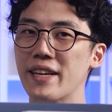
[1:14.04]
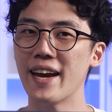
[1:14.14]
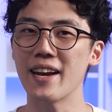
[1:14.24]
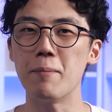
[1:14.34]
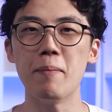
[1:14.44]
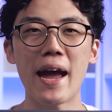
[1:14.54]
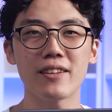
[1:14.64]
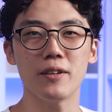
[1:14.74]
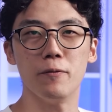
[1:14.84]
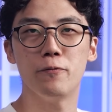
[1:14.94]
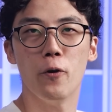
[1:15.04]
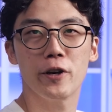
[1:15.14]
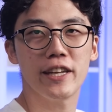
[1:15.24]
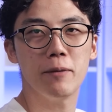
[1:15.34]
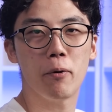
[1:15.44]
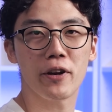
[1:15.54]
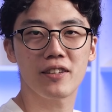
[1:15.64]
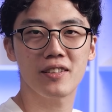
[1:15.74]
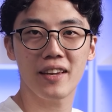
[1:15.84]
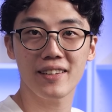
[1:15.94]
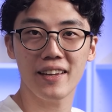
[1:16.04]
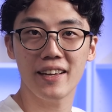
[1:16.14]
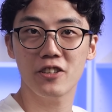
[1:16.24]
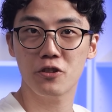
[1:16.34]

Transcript: get a massive fourteen point six inch